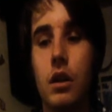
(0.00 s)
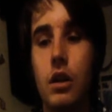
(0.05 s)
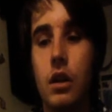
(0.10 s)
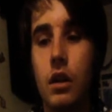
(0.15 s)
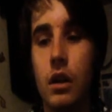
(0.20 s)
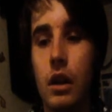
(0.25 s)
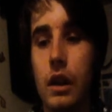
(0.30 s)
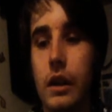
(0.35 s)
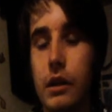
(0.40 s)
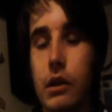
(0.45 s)

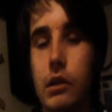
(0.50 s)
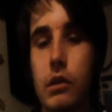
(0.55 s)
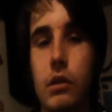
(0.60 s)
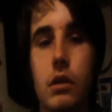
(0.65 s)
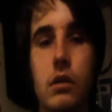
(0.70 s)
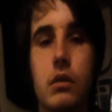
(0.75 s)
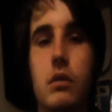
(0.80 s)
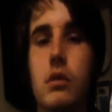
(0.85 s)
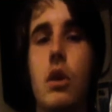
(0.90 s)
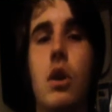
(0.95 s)
like
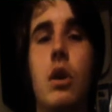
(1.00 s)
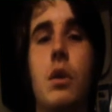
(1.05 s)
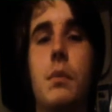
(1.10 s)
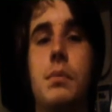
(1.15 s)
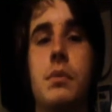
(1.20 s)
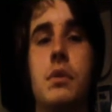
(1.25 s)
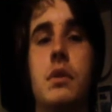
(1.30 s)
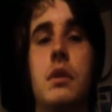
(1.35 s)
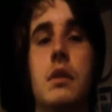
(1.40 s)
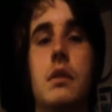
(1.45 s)

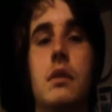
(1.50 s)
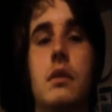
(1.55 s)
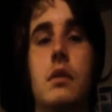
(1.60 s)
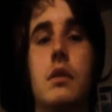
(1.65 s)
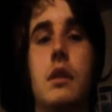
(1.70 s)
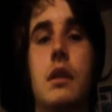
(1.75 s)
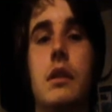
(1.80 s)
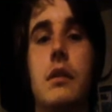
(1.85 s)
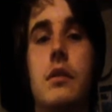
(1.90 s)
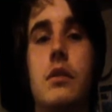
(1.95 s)
opera
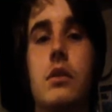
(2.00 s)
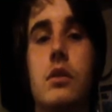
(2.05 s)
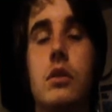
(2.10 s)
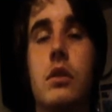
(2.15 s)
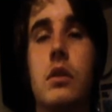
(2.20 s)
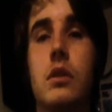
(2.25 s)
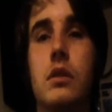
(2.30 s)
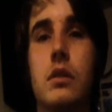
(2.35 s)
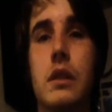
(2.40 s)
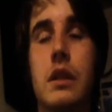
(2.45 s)
like
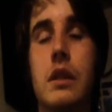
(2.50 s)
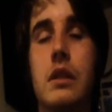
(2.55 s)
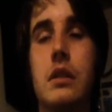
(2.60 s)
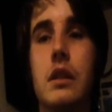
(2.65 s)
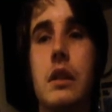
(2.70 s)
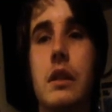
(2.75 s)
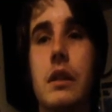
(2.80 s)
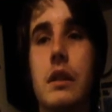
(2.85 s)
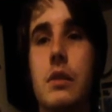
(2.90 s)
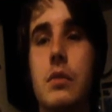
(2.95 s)
song. It's
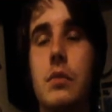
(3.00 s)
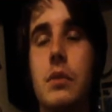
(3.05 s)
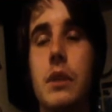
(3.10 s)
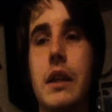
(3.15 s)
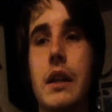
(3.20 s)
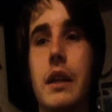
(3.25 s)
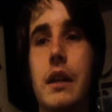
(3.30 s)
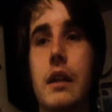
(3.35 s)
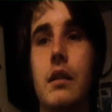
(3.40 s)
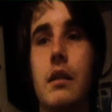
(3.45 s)
like this
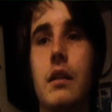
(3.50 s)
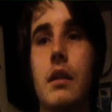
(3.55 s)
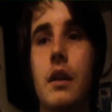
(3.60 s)
weird